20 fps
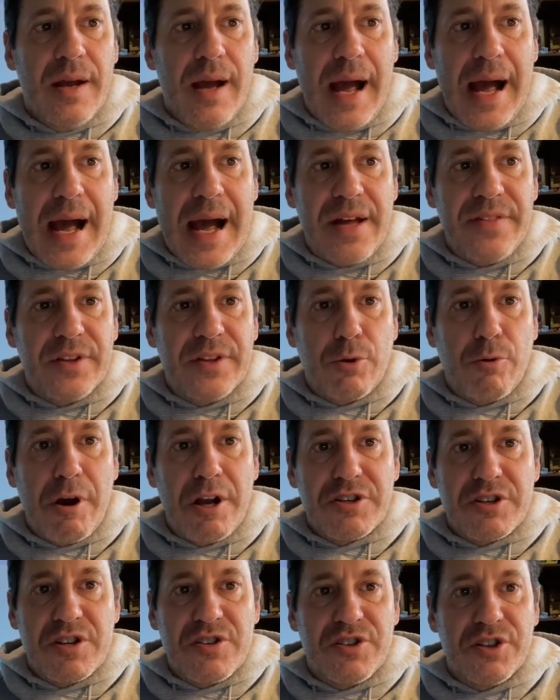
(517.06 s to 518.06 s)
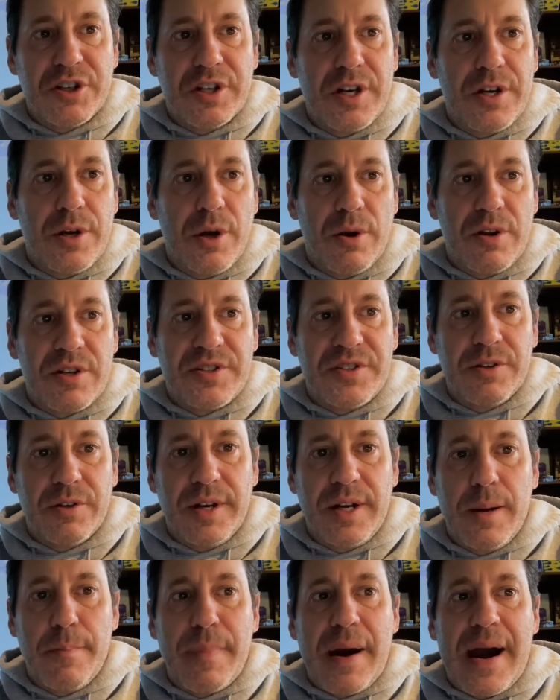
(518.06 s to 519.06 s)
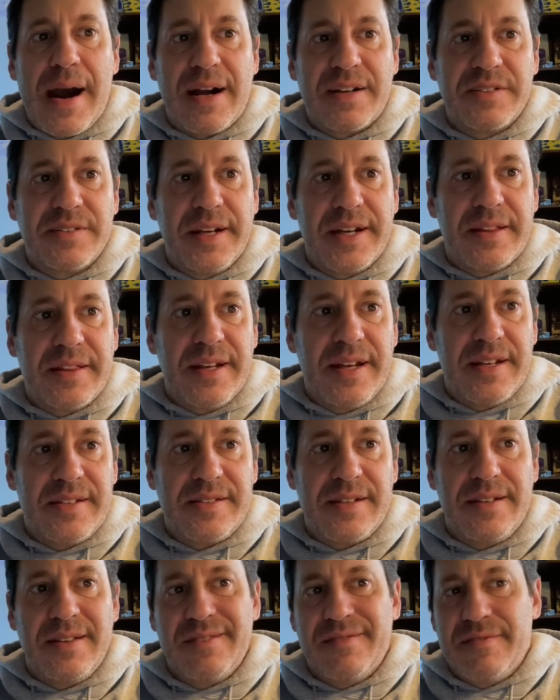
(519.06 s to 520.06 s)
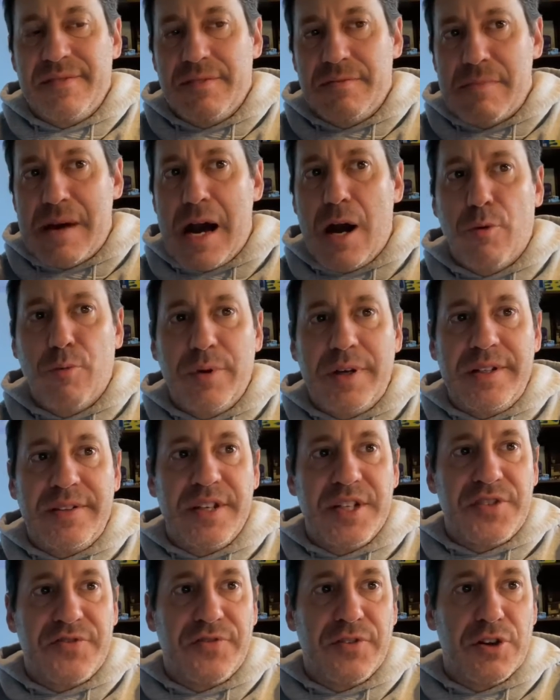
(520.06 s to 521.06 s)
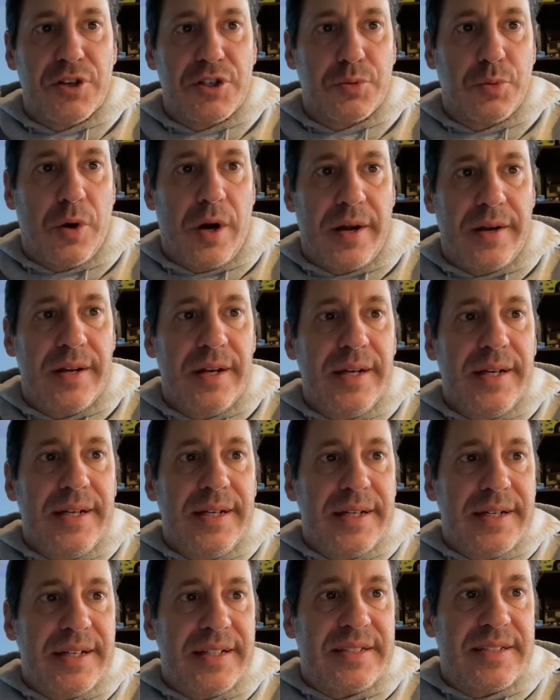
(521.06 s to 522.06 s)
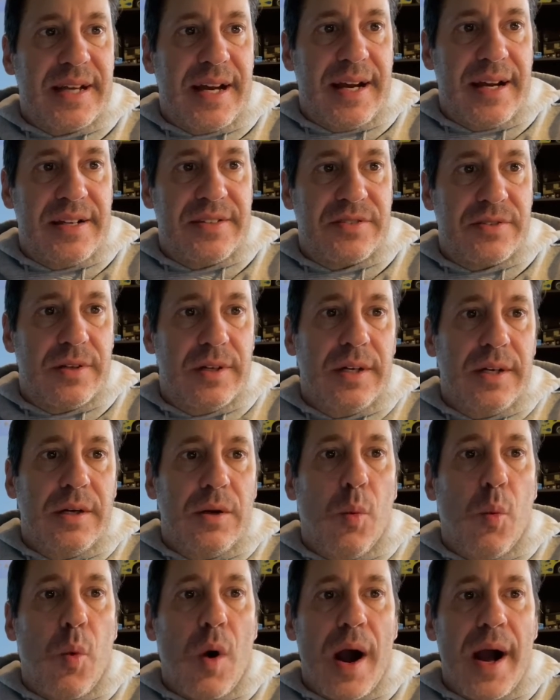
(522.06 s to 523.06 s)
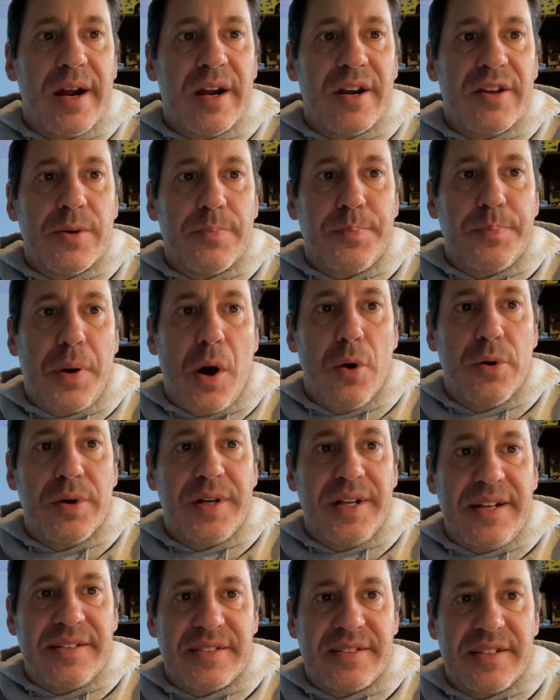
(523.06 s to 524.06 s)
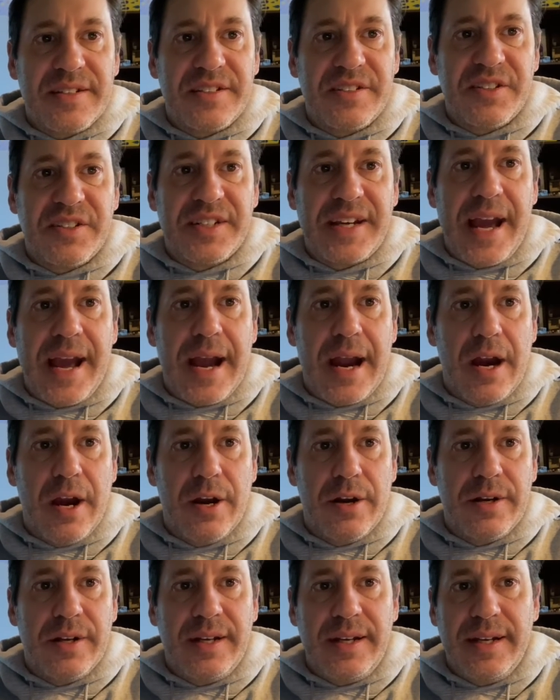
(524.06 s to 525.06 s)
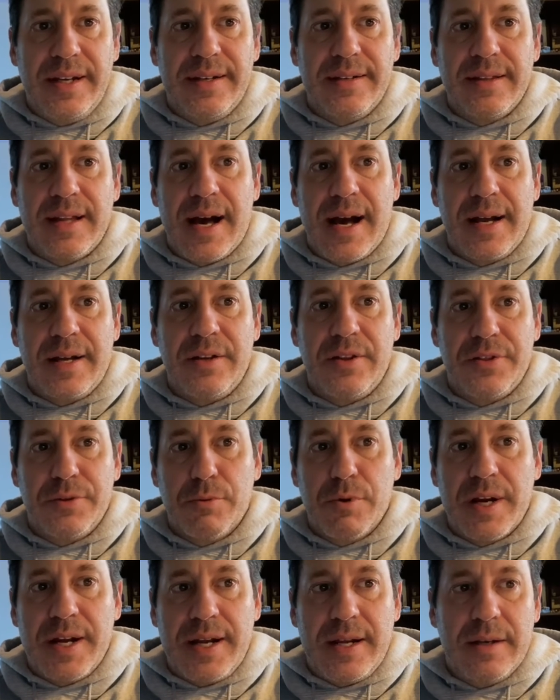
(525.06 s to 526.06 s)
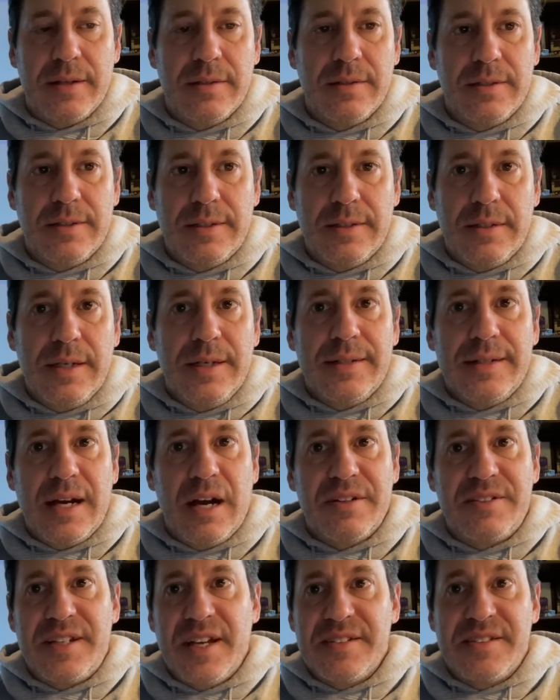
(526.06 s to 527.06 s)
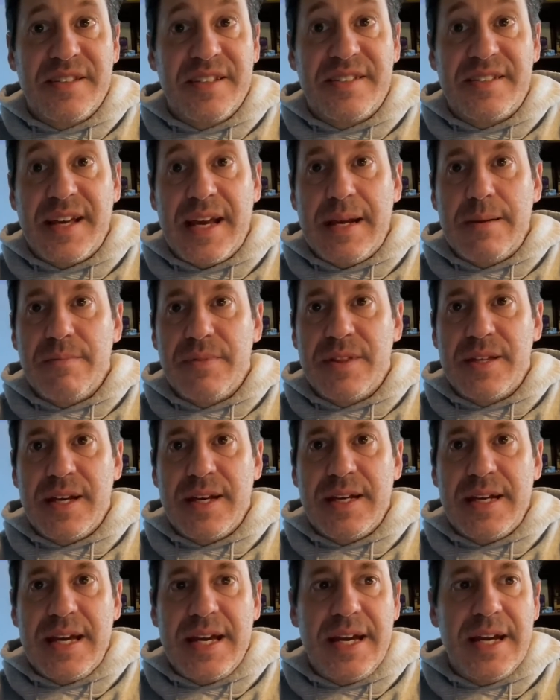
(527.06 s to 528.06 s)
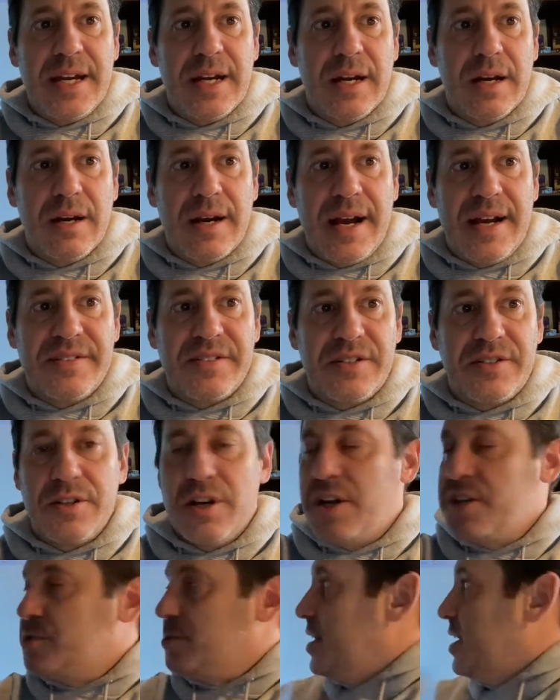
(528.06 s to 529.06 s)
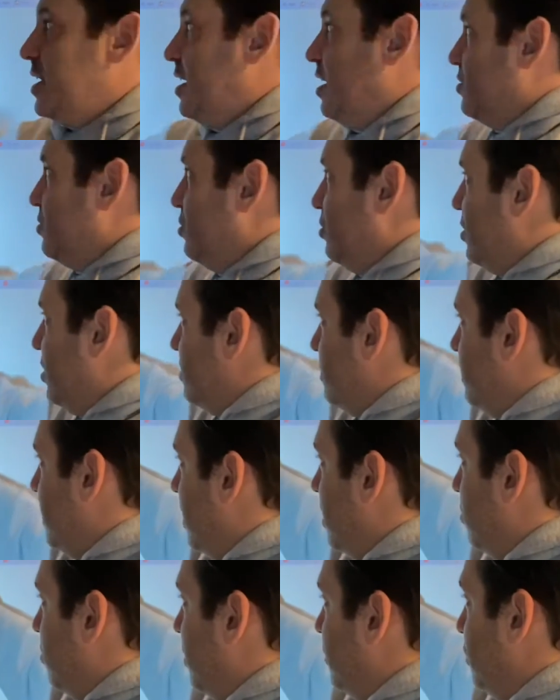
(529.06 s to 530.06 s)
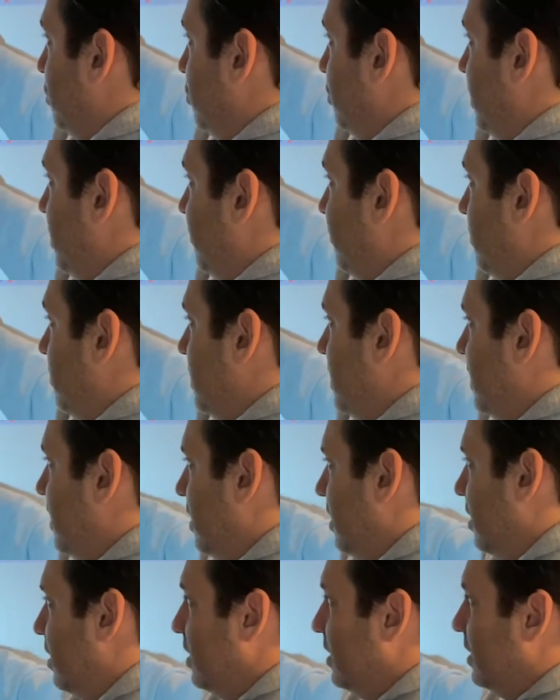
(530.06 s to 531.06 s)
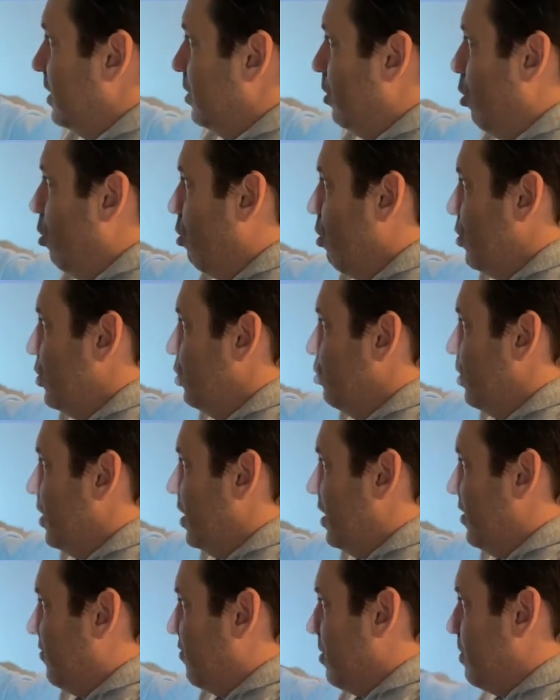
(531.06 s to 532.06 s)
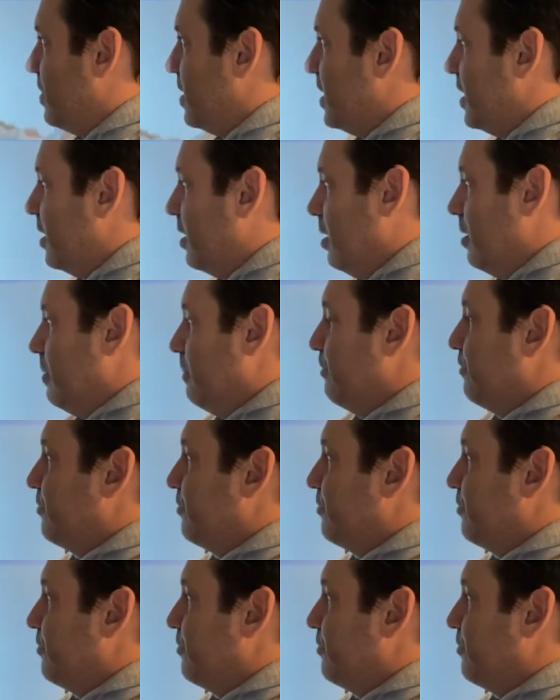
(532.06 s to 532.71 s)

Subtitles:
And the questions you're going to notice, they're in a box like this. And I'll read this first one. It says, why are the ponies scared in line 3? Now, it says the same thing here as it does right here. So it doesn't matter whether you read it from here or you read it from here.